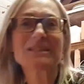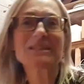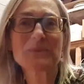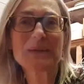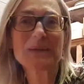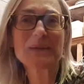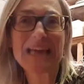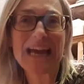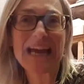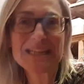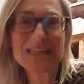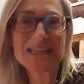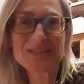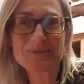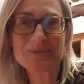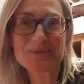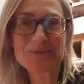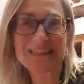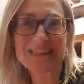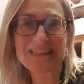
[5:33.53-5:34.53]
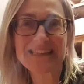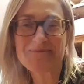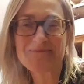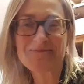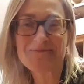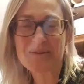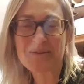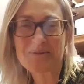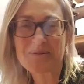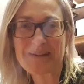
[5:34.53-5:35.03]
the weekend with one
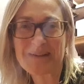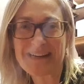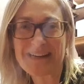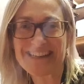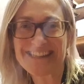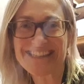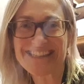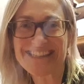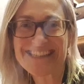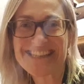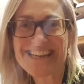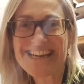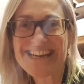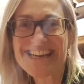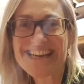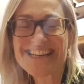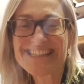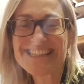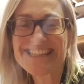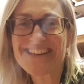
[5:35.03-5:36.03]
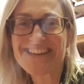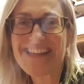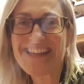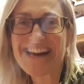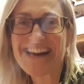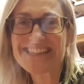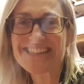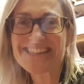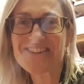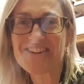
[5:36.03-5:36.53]
of my clients, so
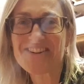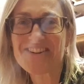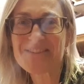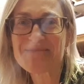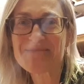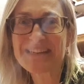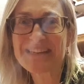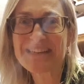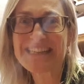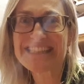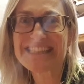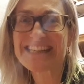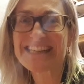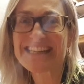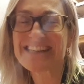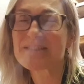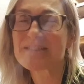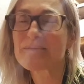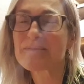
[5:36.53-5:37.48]
that got completely decluttered.